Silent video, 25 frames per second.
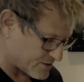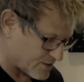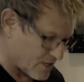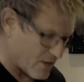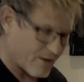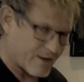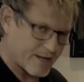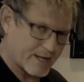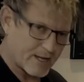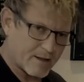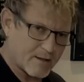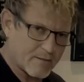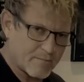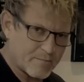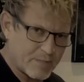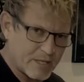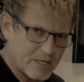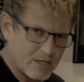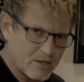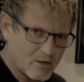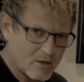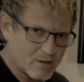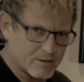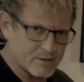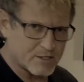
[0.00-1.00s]
going
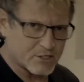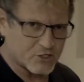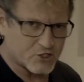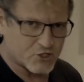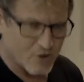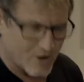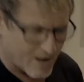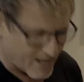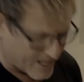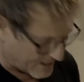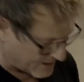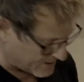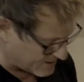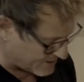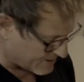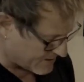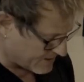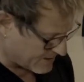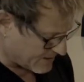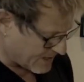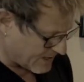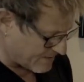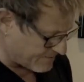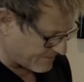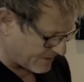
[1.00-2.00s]
beyond the triad,
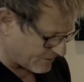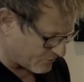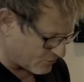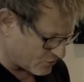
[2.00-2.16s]
there